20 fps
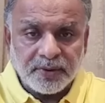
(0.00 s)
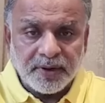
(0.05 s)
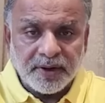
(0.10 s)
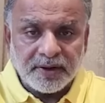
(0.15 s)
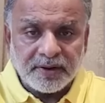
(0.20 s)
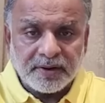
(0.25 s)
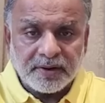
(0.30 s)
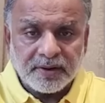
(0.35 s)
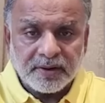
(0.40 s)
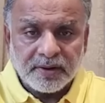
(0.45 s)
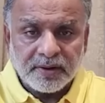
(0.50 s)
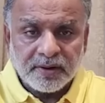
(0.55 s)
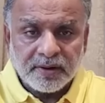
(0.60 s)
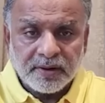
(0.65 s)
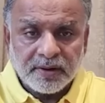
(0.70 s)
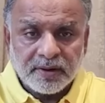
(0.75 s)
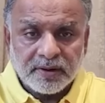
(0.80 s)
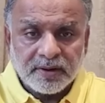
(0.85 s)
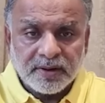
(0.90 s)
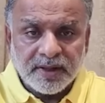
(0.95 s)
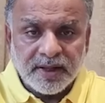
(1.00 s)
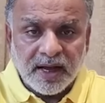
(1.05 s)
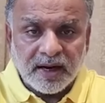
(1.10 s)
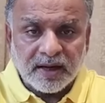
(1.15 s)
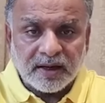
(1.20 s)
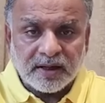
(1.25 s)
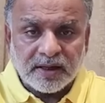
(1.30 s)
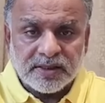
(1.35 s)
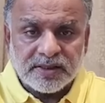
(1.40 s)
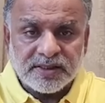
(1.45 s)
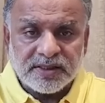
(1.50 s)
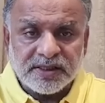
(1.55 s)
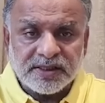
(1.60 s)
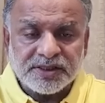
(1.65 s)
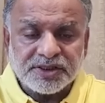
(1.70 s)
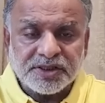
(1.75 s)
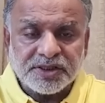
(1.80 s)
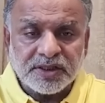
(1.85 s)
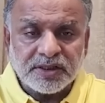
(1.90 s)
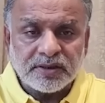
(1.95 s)
it, they are
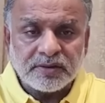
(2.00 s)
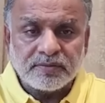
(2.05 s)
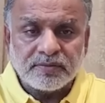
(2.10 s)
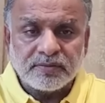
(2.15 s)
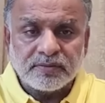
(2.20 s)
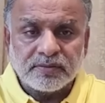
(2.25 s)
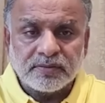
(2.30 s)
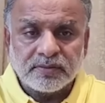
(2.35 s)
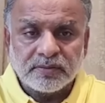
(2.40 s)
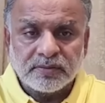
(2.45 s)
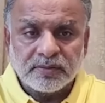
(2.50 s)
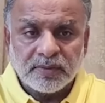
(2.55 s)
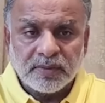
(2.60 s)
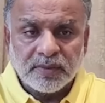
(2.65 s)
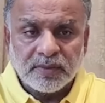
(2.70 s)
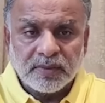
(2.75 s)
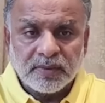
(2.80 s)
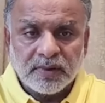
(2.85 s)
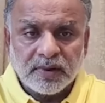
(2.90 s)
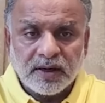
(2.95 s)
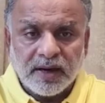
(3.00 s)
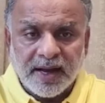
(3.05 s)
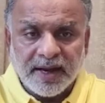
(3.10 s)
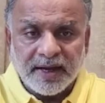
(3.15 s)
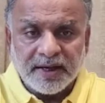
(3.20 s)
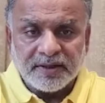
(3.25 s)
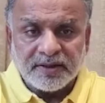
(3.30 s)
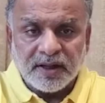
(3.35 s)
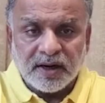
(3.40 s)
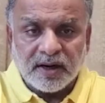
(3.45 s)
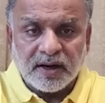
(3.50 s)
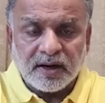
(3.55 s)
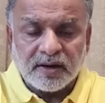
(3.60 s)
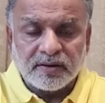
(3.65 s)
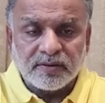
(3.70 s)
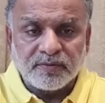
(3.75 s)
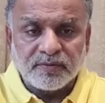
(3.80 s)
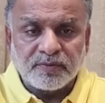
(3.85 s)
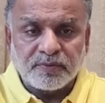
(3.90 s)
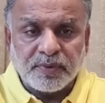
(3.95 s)
conditioned like the
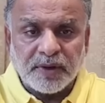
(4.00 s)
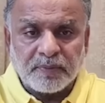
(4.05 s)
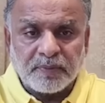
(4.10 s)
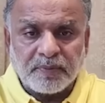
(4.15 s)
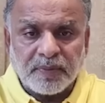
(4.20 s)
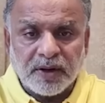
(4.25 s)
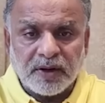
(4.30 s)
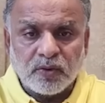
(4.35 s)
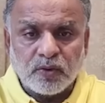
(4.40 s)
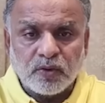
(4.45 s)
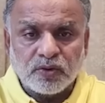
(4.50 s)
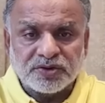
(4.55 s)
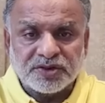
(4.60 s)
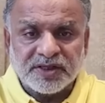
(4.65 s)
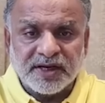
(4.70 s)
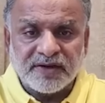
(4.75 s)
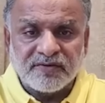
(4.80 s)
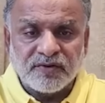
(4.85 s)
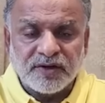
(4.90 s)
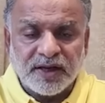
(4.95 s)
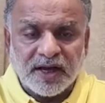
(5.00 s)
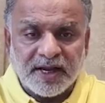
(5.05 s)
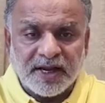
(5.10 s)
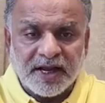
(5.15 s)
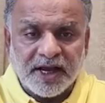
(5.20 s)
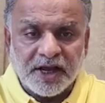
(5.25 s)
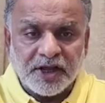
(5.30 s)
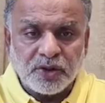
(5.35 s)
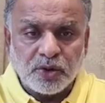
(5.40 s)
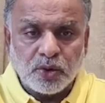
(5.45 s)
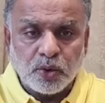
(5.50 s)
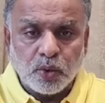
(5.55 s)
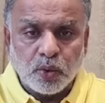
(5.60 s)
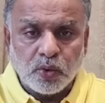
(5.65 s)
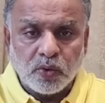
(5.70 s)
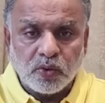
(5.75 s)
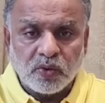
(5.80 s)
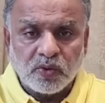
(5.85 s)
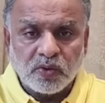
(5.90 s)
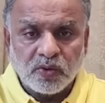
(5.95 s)
people who say we are
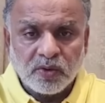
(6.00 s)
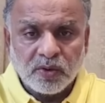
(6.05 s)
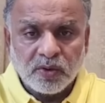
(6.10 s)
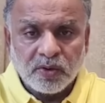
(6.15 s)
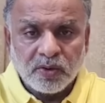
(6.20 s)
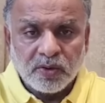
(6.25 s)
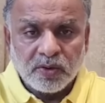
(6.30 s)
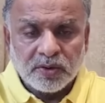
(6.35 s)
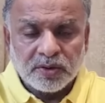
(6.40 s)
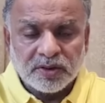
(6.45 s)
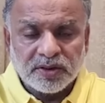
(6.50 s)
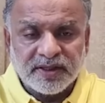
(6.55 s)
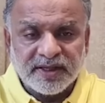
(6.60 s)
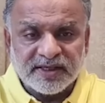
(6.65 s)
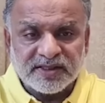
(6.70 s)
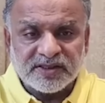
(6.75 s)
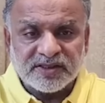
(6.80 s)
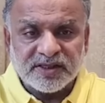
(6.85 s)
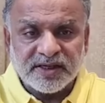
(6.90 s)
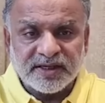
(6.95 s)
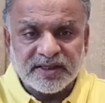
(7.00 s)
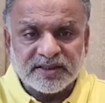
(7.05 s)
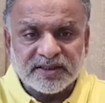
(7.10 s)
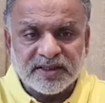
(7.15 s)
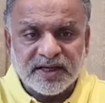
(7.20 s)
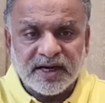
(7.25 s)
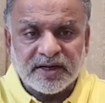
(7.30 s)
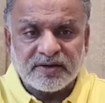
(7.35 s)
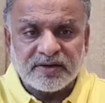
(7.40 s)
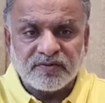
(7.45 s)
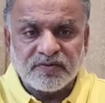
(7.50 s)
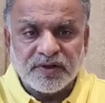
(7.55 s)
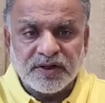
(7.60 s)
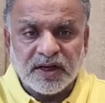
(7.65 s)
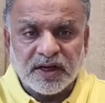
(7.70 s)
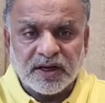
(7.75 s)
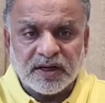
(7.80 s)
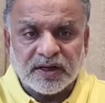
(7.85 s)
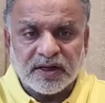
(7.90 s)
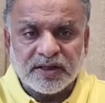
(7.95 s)
Hindu. They say that we
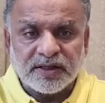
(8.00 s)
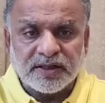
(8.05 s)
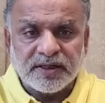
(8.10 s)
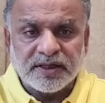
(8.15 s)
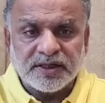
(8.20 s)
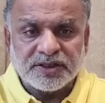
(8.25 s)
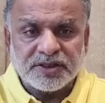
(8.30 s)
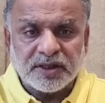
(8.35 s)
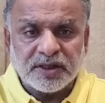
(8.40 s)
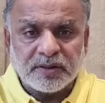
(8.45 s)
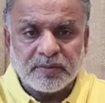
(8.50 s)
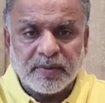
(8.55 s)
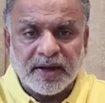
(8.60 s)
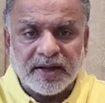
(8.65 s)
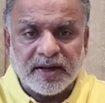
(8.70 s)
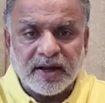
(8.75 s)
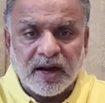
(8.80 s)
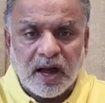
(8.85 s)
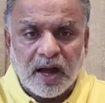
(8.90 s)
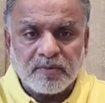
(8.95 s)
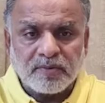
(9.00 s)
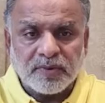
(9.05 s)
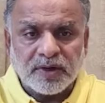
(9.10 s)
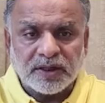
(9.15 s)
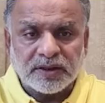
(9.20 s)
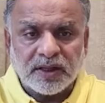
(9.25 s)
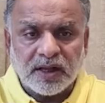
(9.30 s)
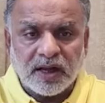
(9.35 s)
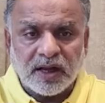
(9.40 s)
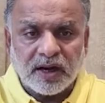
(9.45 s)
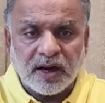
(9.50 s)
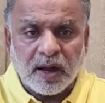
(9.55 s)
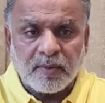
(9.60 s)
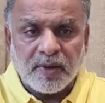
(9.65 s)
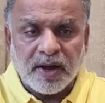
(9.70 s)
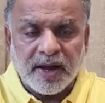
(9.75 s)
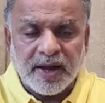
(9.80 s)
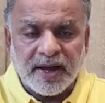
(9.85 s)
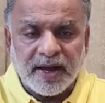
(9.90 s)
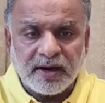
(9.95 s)
are conditioned by Ram Katha,
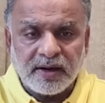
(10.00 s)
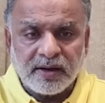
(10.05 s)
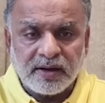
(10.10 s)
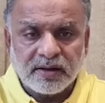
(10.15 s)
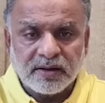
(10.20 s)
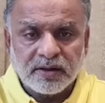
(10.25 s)
Ramayan,